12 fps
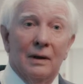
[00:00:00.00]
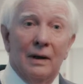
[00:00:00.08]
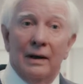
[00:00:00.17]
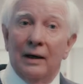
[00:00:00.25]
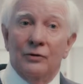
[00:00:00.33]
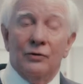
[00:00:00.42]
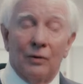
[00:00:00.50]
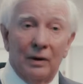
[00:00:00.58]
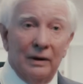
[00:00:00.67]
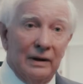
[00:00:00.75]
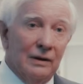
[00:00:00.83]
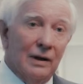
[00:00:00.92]
It has
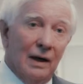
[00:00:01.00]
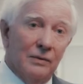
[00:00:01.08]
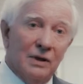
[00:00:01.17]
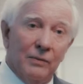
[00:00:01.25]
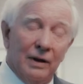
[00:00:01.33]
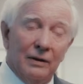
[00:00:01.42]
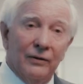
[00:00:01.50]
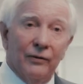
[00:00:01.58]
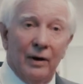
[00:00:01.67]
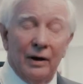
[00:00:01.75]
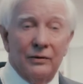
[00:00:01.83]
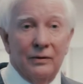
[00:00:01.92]
short lead times to
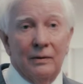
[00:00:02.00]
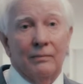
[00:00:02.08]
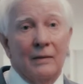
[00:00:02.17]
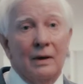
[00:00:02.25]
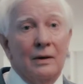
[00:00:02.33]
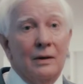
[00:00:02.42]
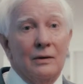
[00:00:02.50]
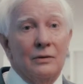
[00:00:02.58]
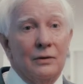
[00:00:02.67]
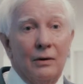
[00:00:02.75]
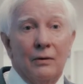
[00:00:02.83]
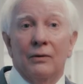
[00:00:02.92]
manufacture,
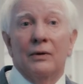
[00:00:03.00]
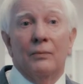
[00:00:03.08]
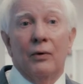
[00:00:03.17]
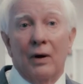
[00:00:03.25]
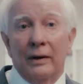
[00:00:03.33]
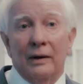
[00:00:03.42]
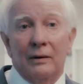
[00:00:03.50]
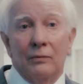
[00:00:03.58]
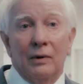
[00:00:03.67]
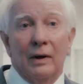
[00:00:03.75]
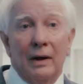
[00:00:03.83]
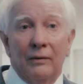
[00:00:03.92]
so the product
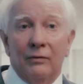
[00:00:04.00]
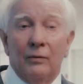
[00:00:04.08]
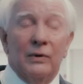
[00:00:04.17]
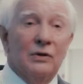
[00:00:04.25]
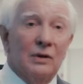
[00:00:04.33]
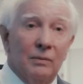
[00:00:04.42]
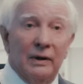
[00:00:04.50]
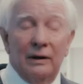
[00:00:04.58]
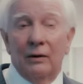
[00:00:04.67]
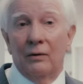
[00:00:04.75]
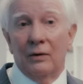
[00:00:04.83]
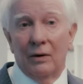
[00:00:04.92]
will have a reasonably
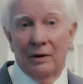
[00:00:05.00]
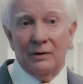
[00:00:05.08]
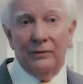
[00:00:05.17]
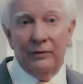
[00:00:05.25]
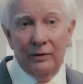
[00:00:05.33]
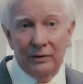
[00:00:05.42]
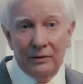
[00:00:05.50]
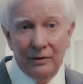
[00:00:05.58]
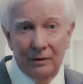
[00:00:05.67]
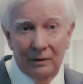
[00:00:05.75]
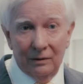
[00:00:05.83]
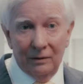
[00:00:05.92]
low cost of goods
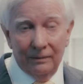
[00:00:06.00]
sold.